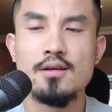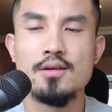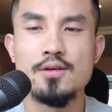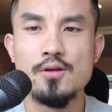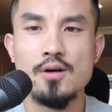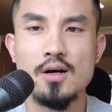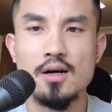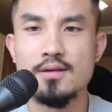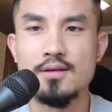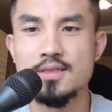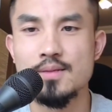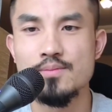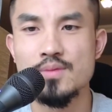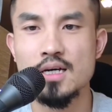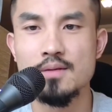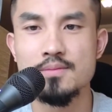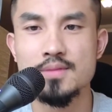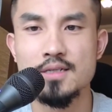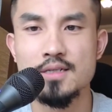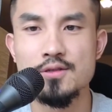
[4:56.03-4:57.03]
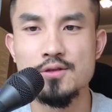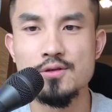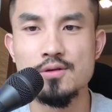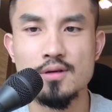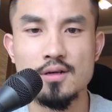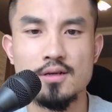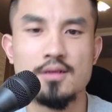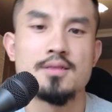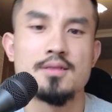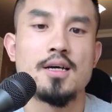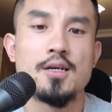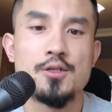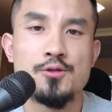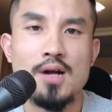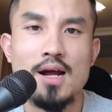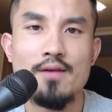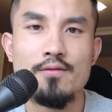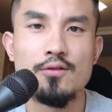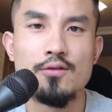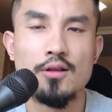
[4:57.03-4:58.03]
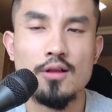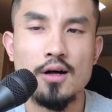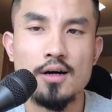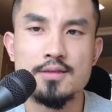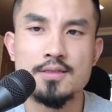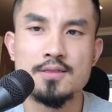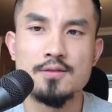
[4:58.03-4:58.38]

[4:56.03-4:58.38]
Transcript: I sometimes I use, because I travel a lot,